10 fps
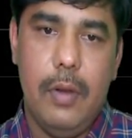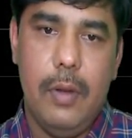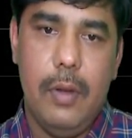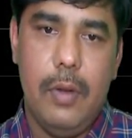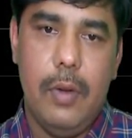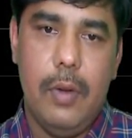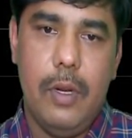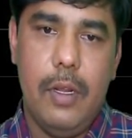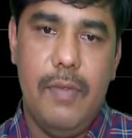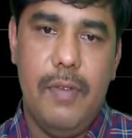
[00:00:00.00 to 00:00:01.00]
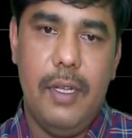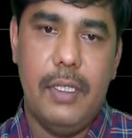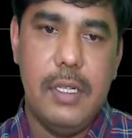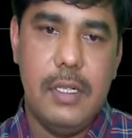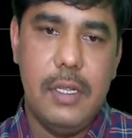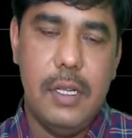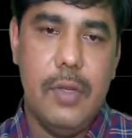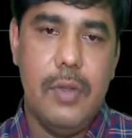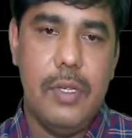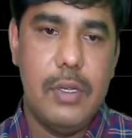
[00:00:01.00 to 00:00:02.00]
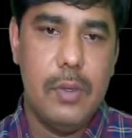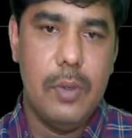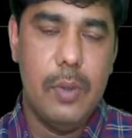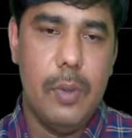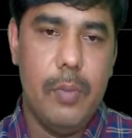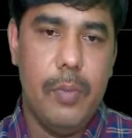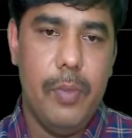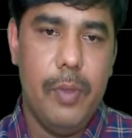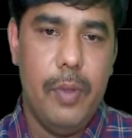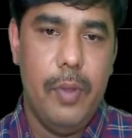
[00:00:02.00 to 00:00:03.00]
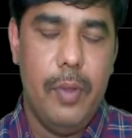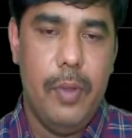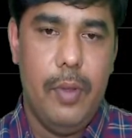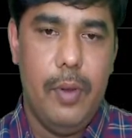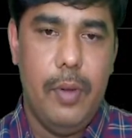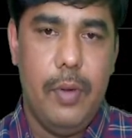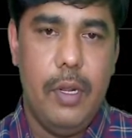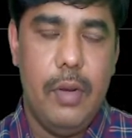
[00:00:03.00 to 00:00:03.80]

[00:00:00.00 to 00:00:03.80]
Total functions equals to 1-1